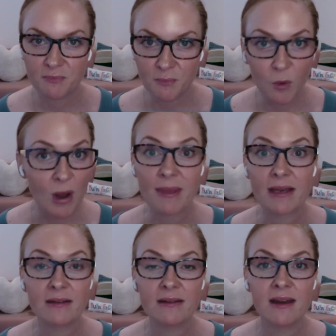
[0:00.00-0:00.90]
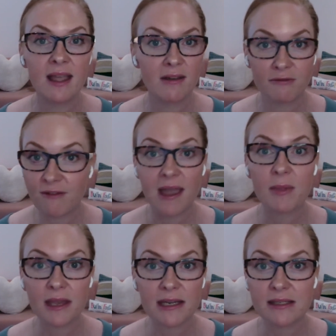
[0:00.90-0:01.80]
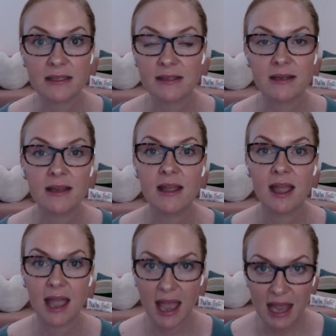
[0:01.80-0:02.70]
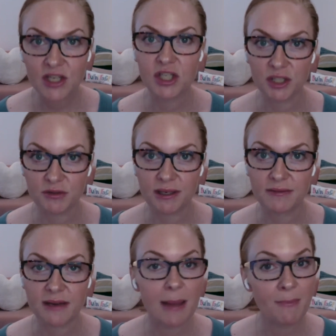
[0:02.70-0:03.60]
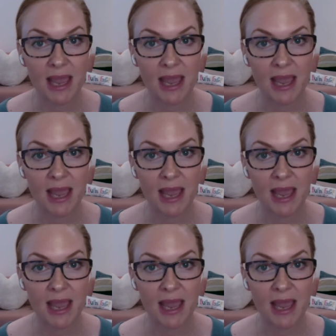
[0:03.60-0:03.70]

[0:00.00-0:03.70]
women, families, and children and